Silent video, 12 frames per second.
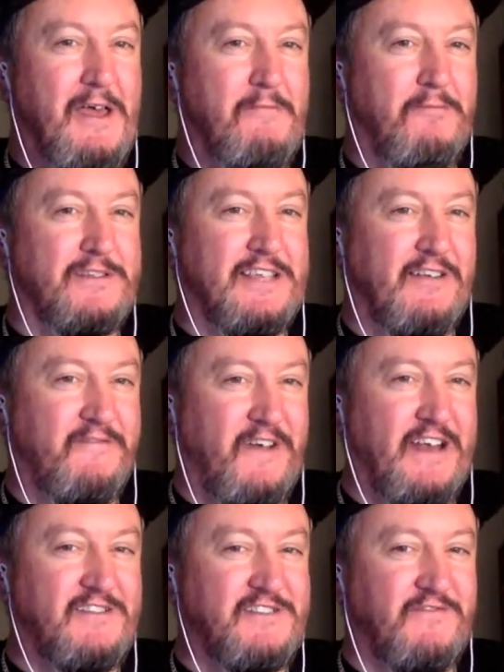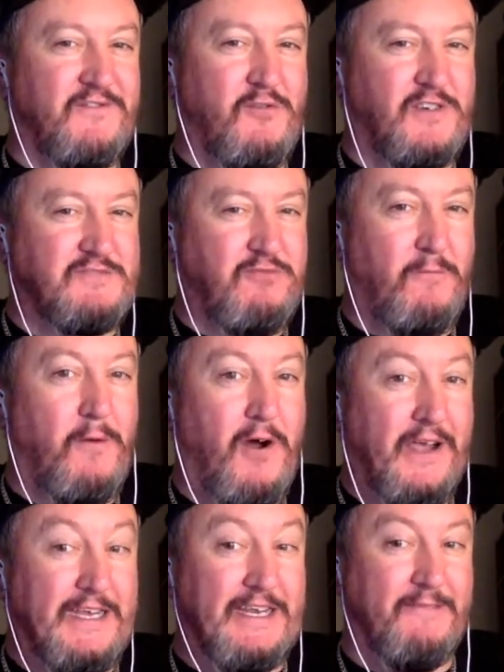But the defenders, of course, were
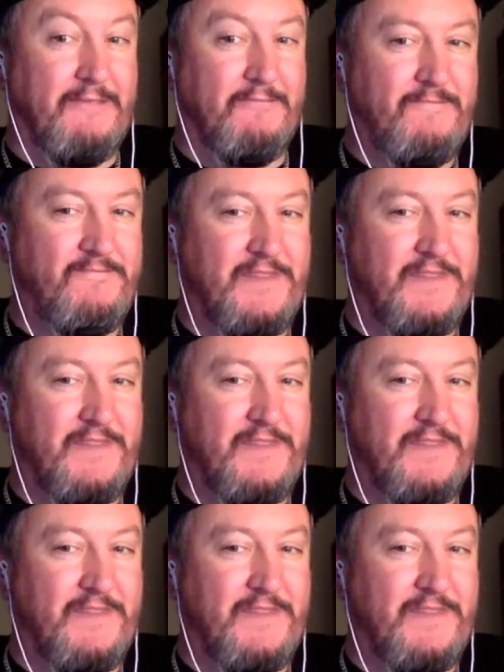behind him, yeah,